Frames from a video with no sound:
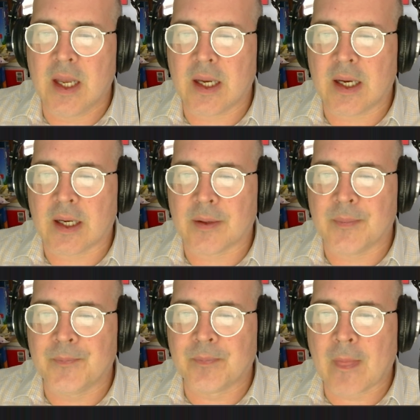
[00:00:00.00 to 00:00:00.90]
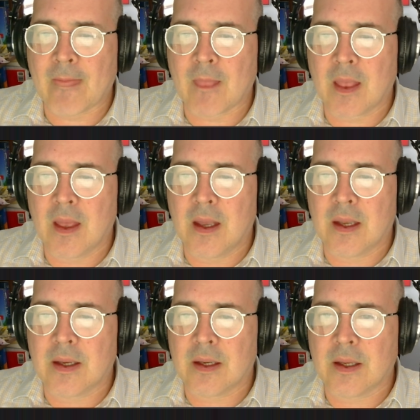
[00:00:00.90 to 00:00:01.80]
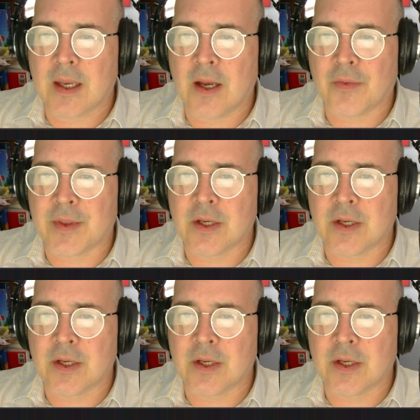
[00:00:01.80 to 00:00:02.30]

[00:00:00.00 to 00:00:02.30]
Health and